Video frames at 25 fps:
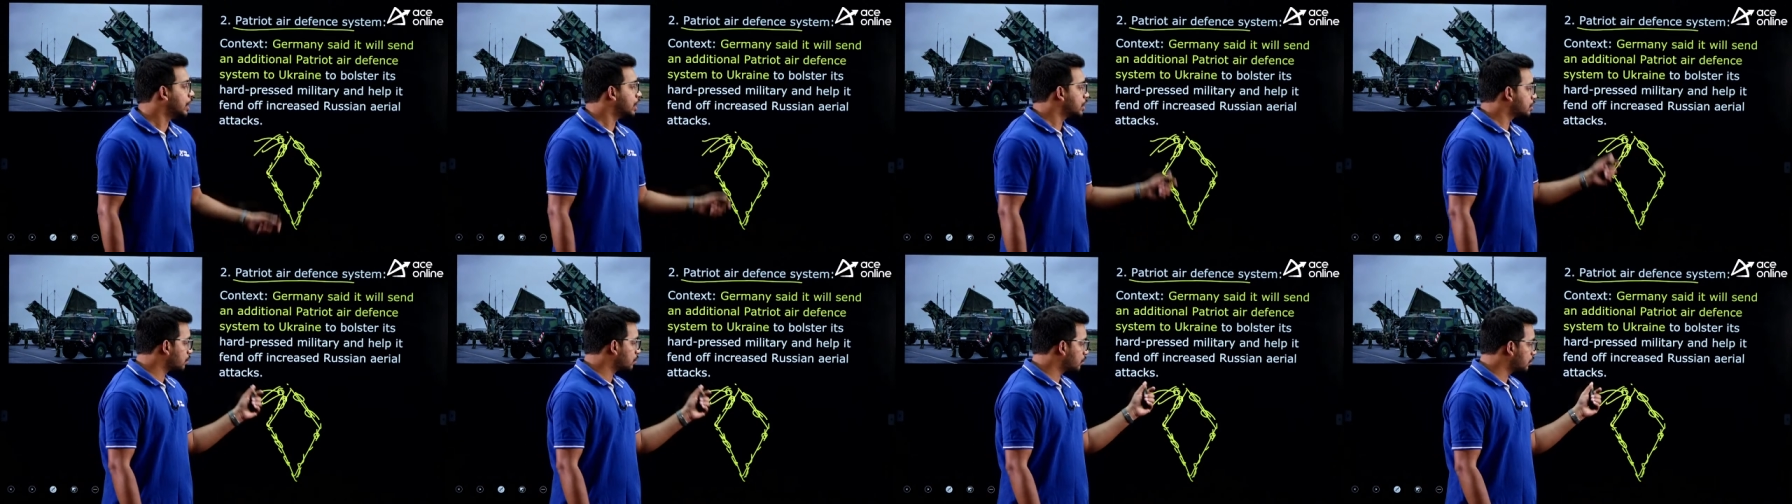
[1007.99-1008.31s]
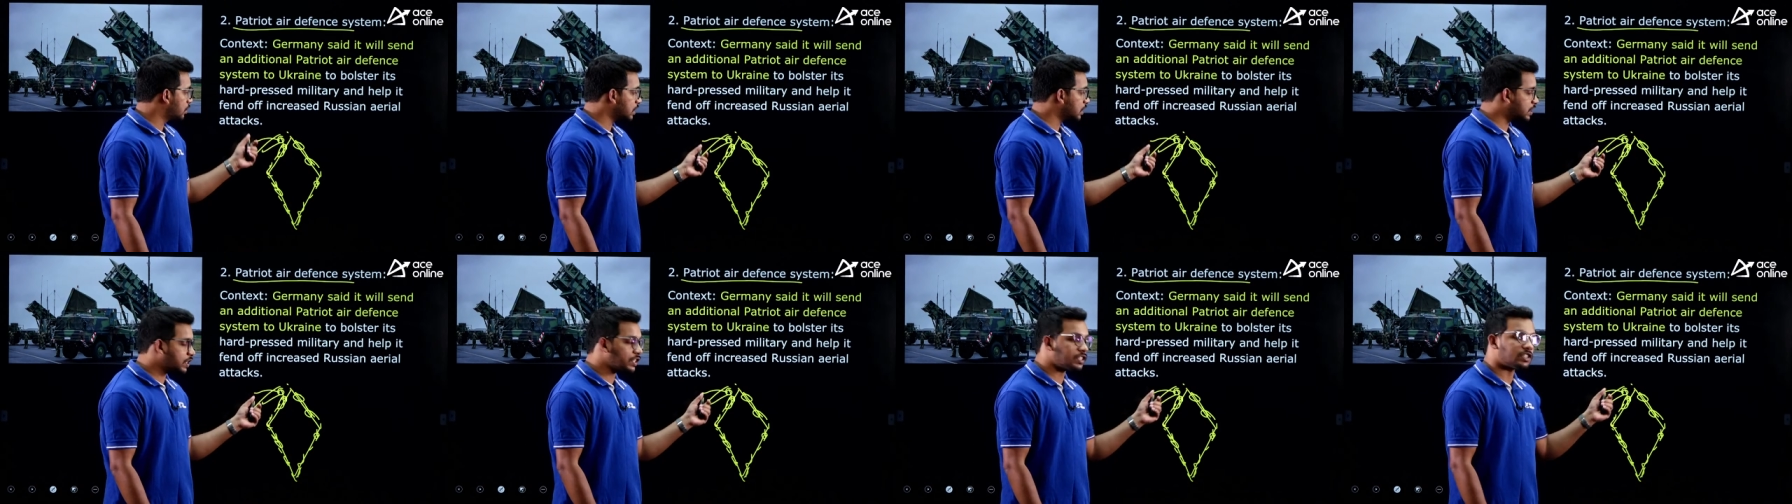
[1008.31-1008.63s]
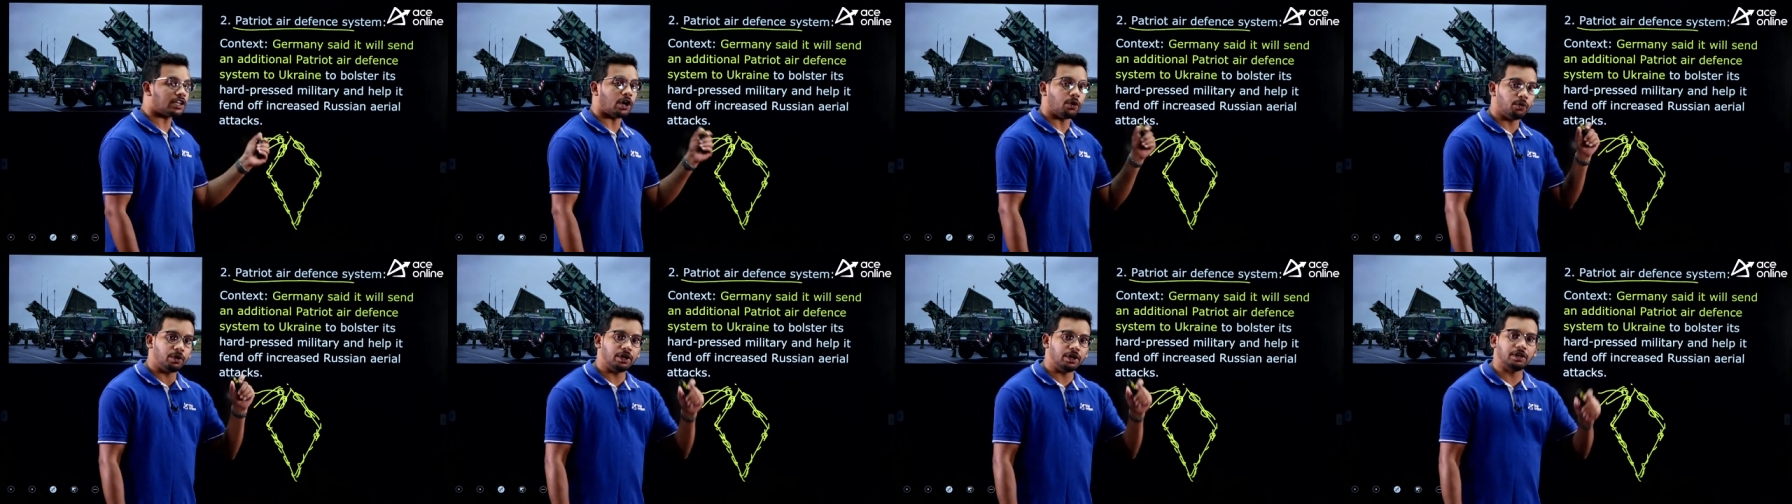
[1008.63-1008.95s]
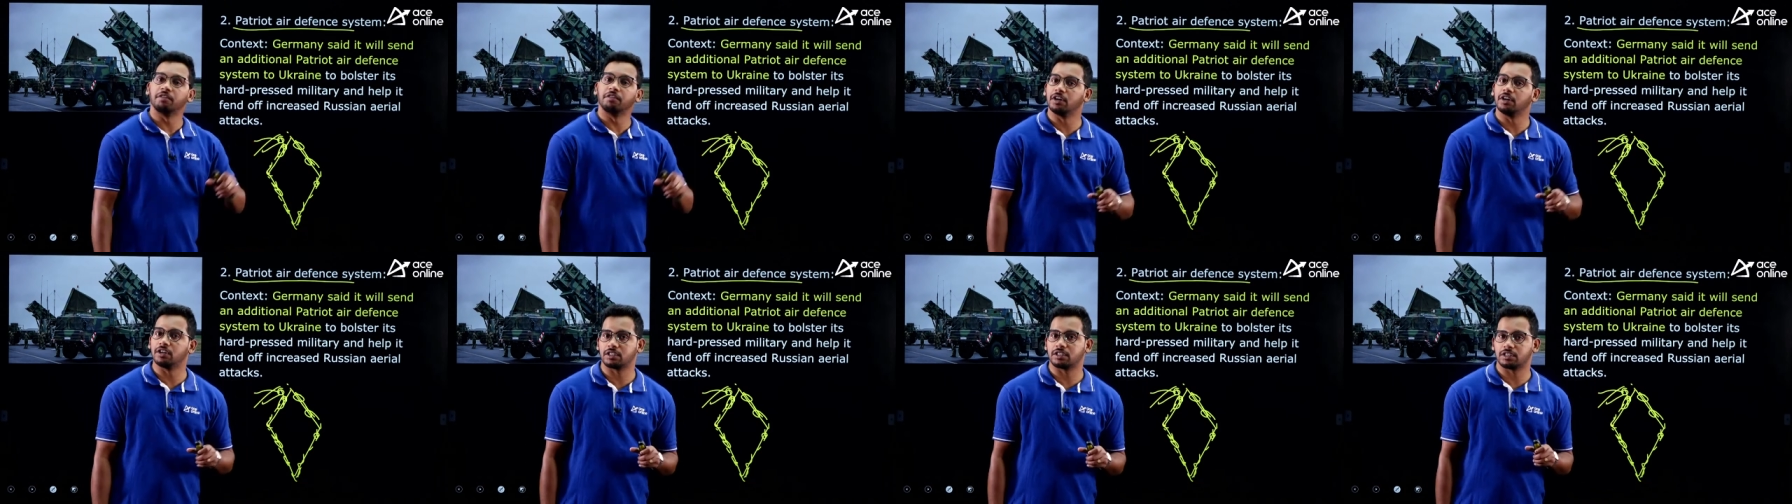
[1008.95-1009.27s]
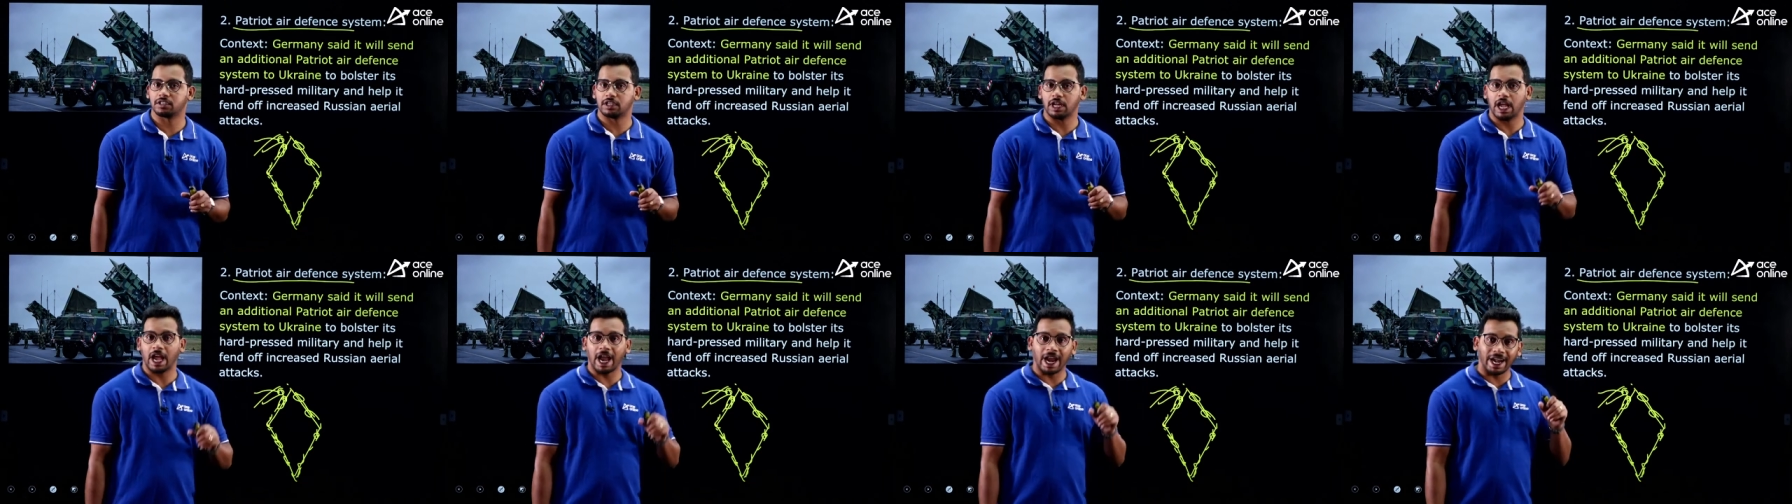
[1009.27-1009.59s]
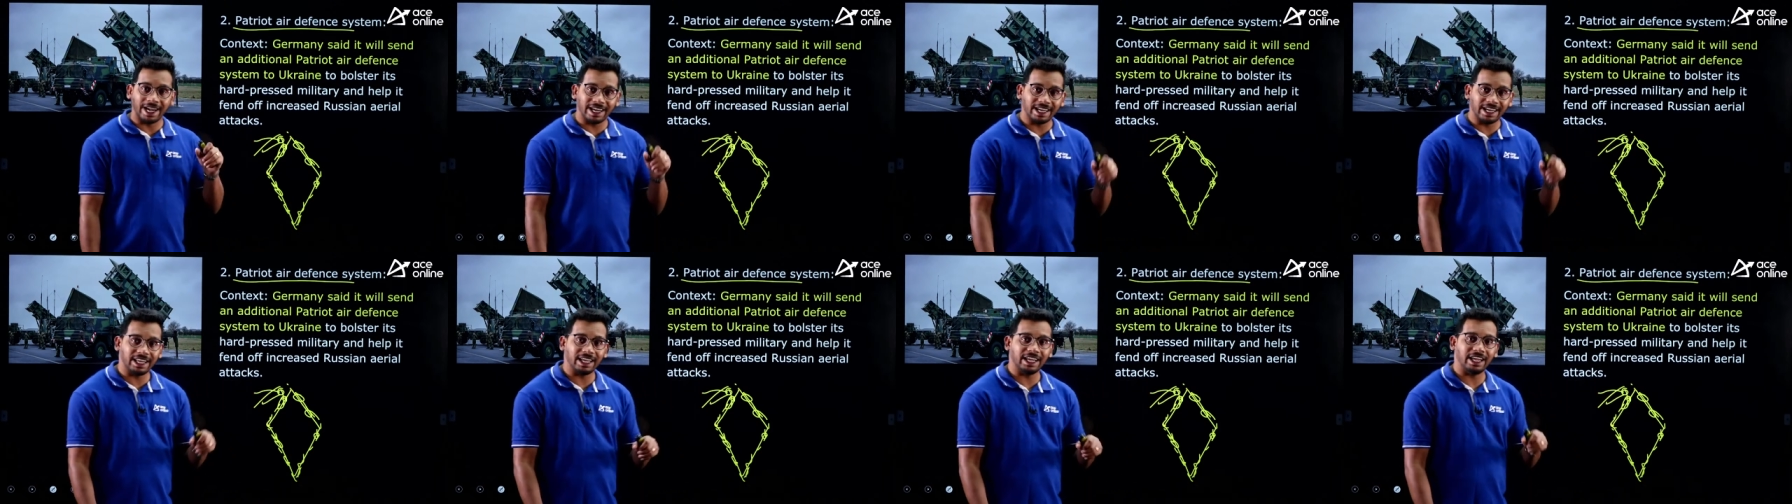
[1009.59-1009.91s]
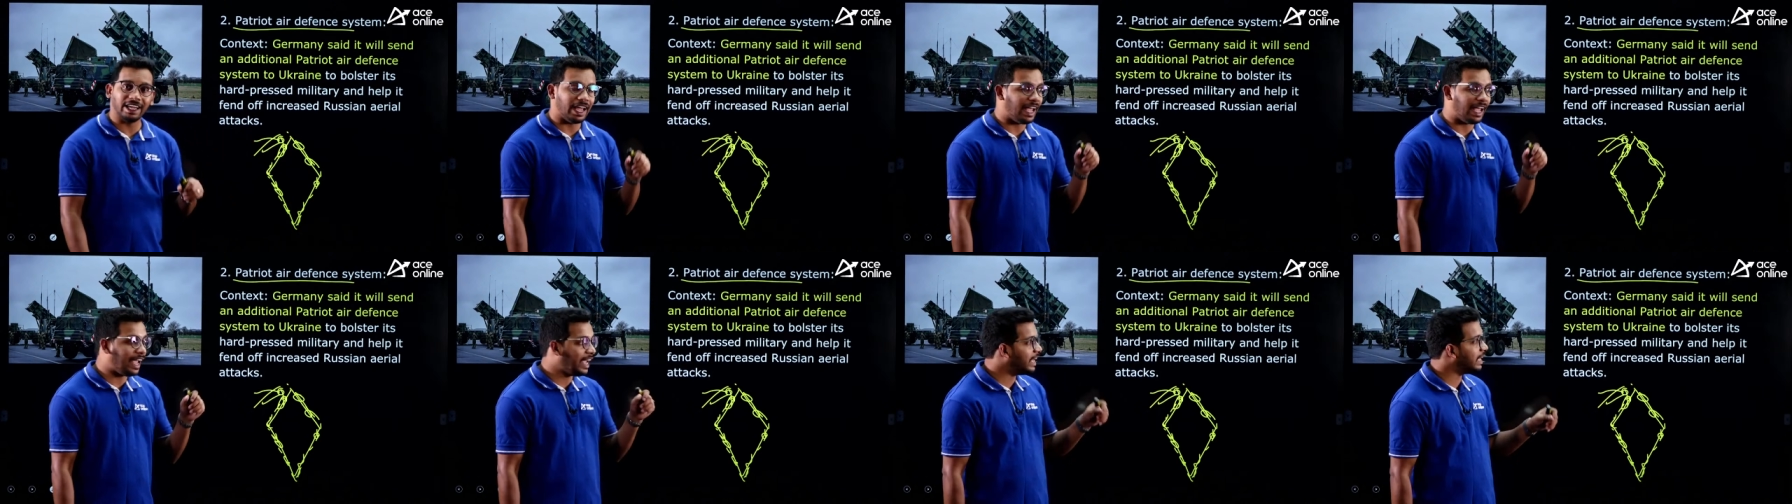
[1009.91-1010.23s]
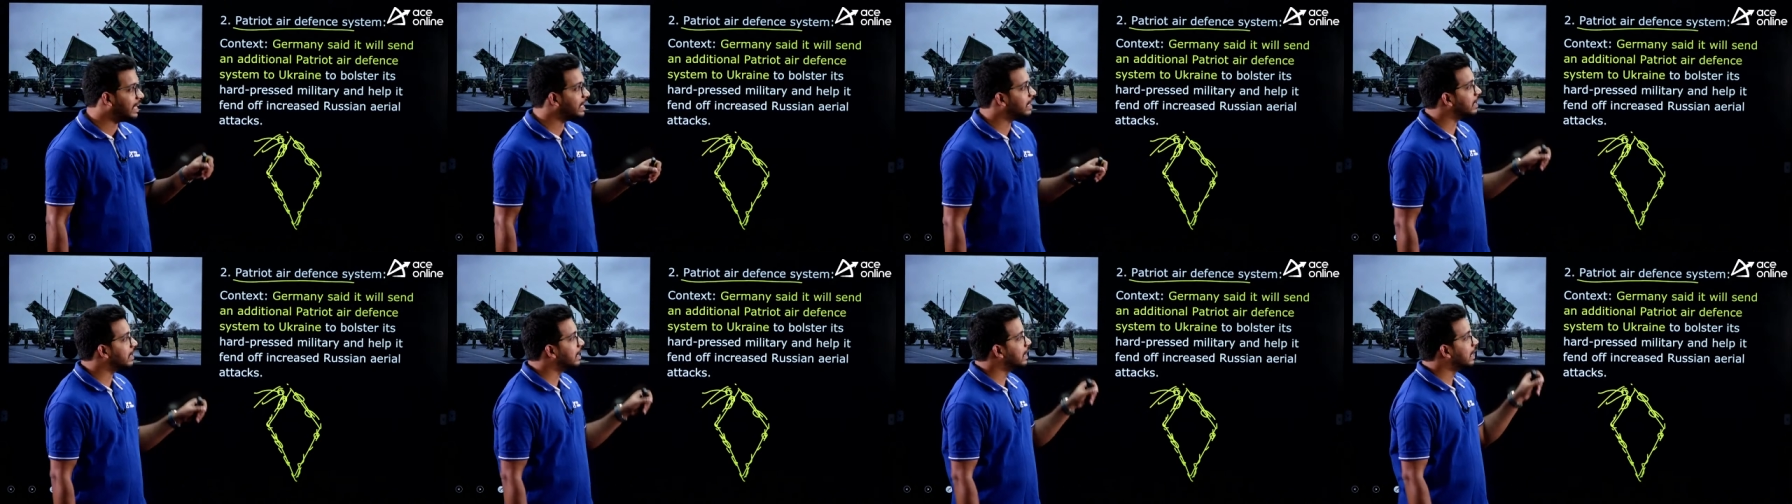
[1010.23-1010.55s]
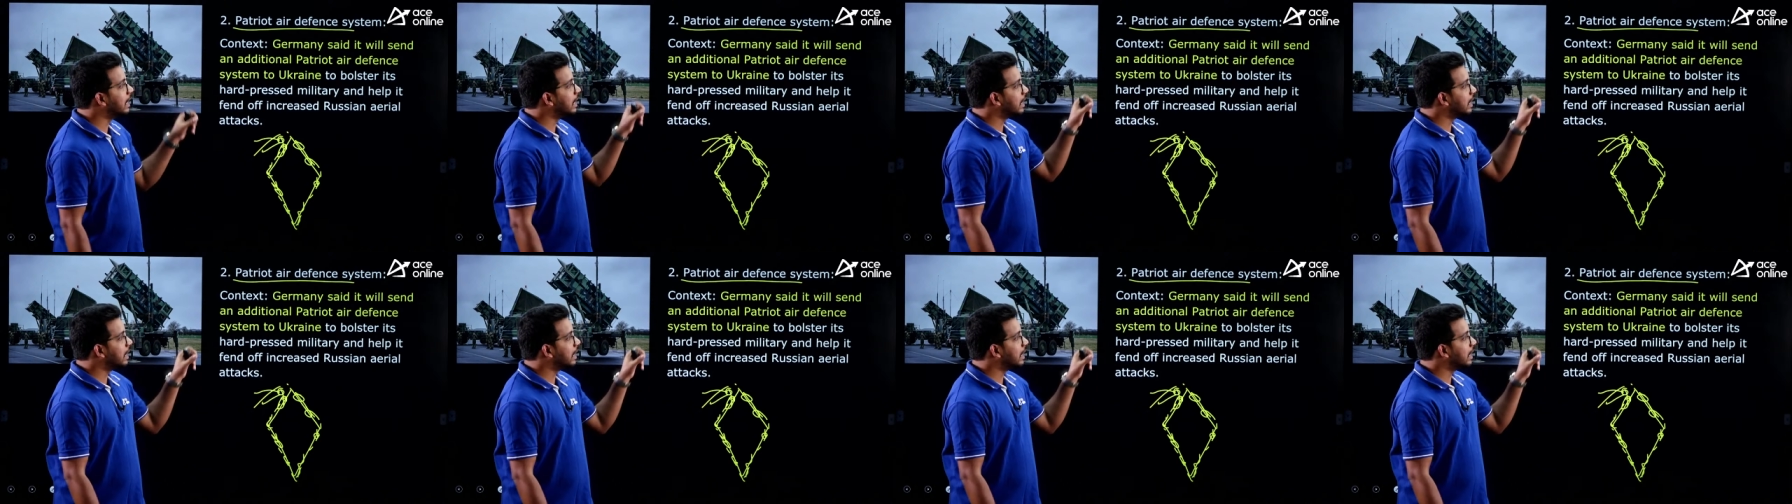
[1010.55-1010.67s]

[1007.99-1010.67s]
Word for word: So, this is how it works anti-air